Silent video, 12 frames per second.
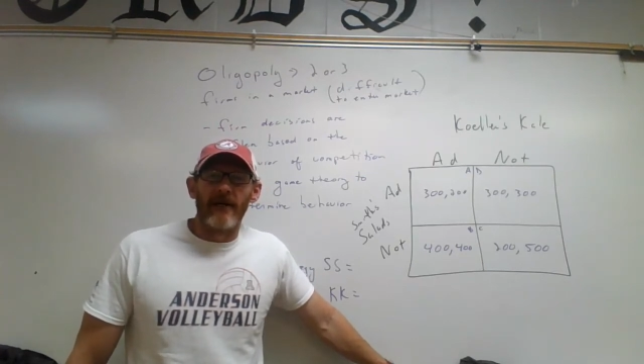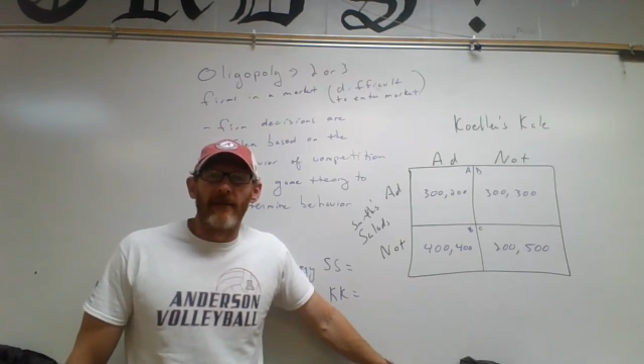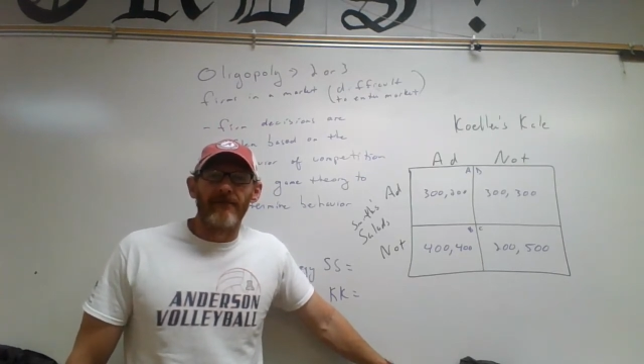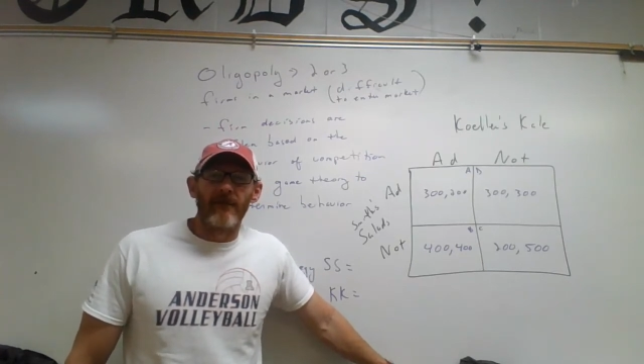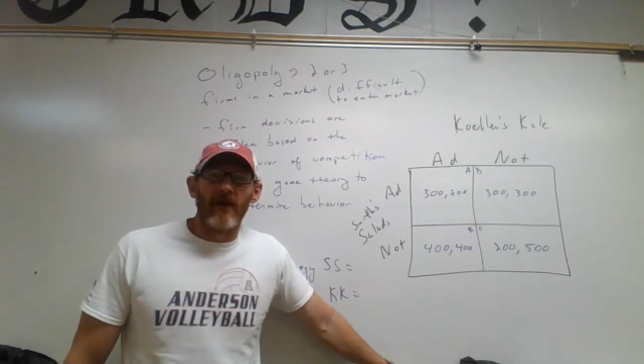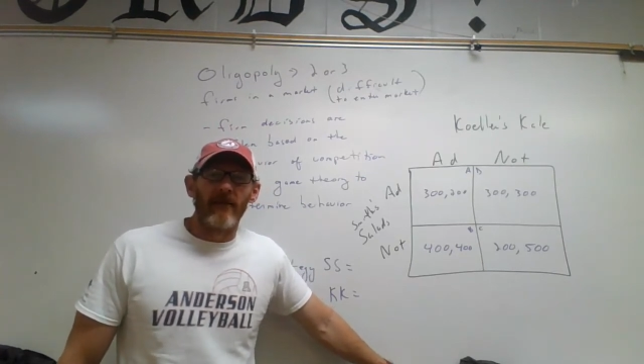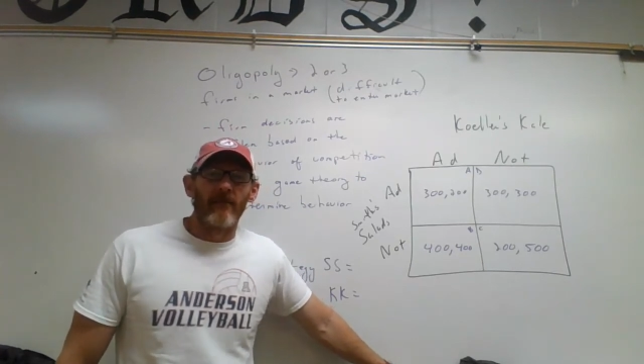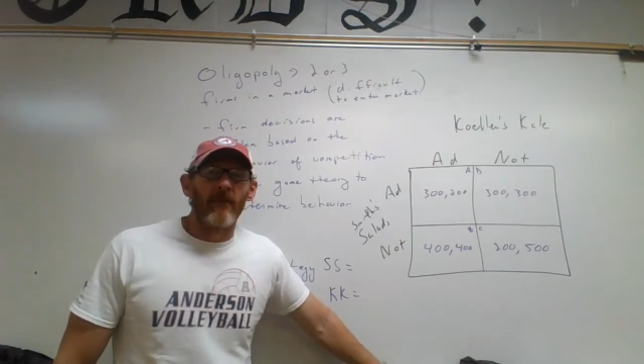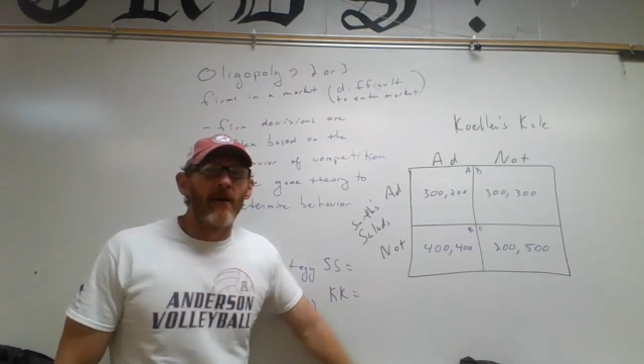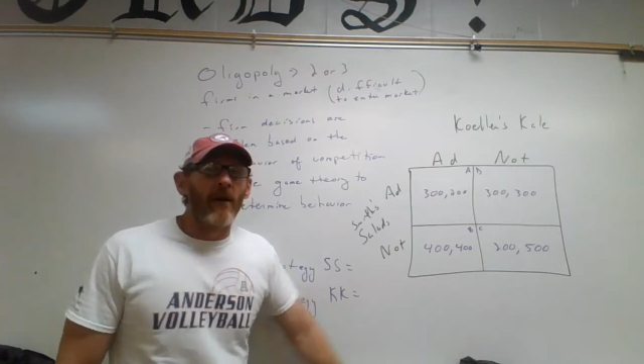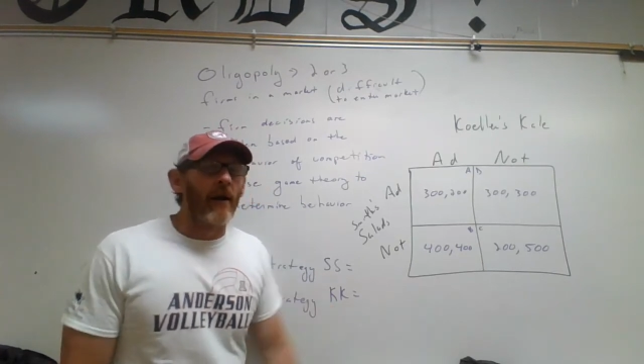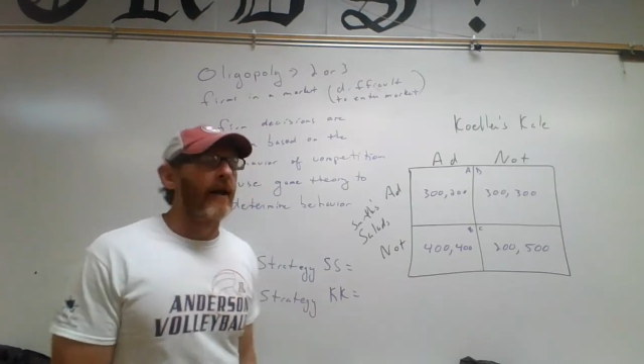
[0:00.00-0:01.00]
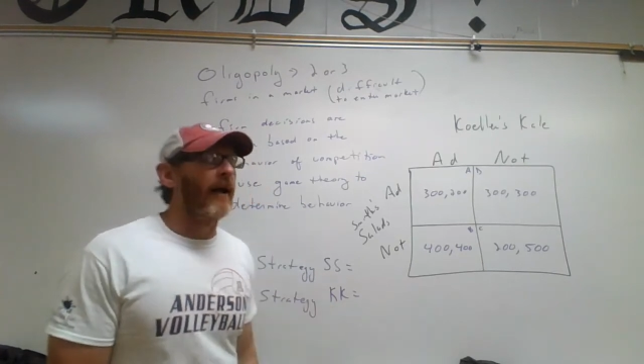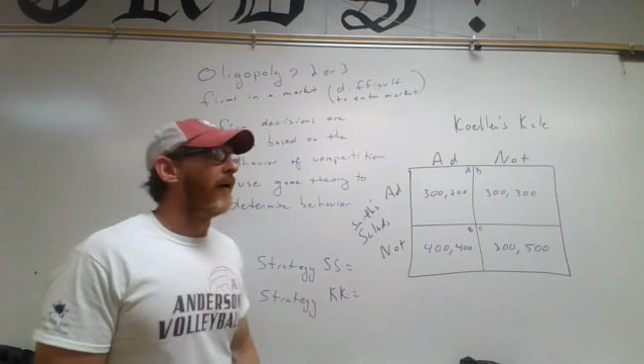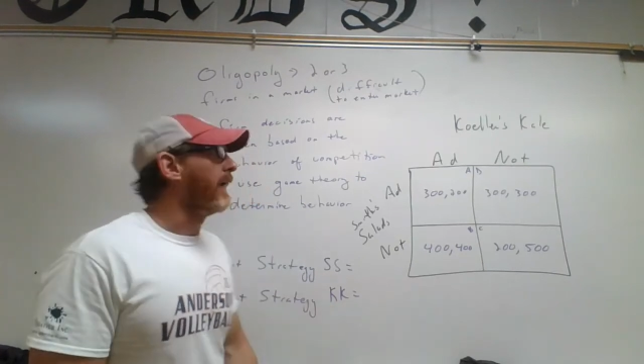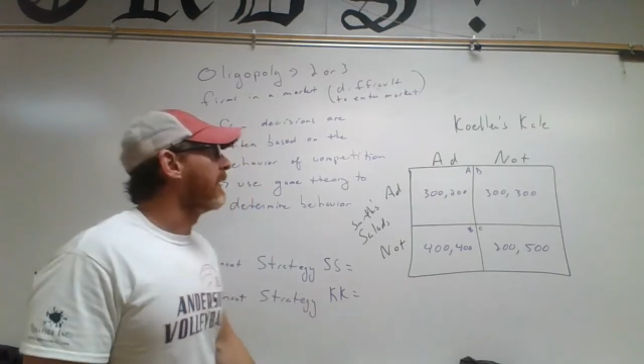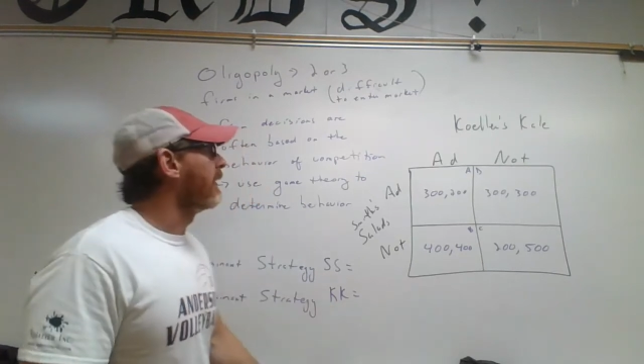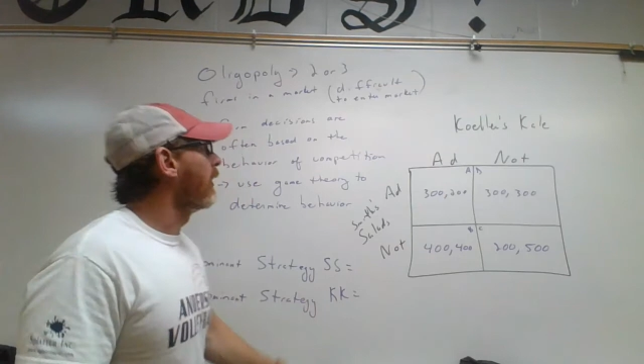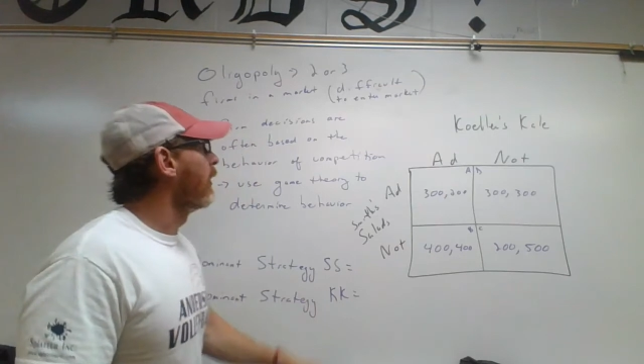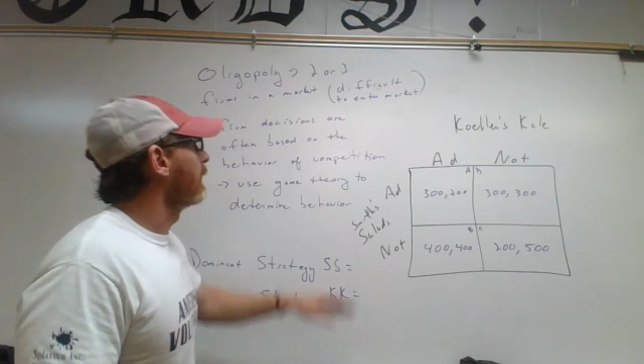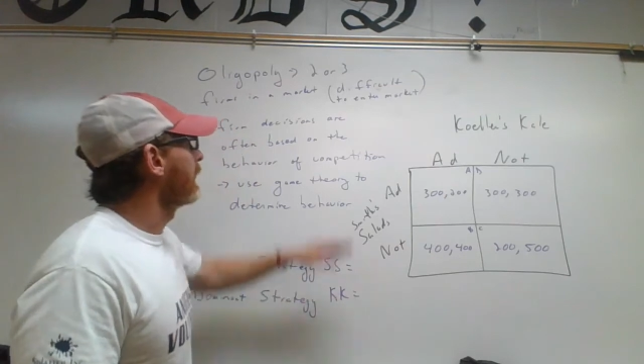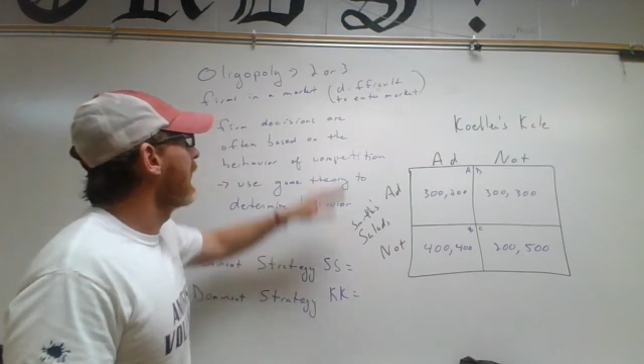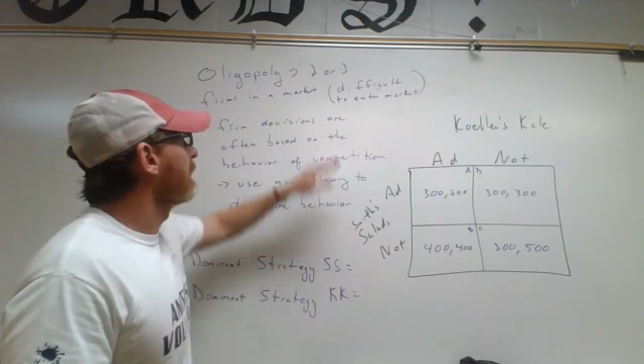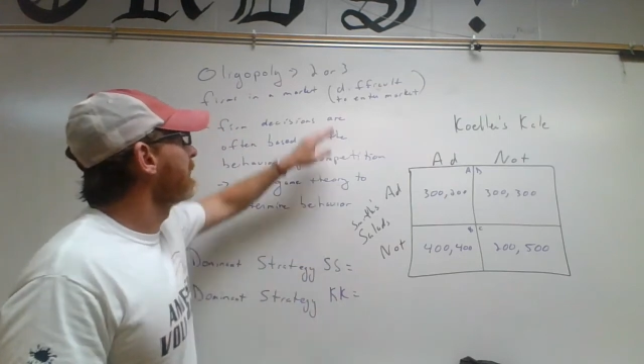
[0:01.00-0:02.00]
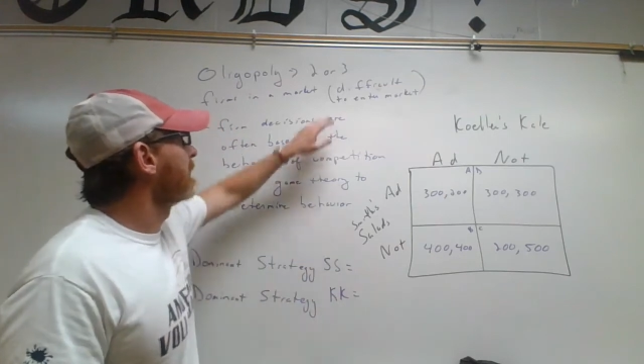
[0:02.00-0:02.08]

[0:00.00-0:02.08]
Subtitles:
Okay. Now, in an oligopic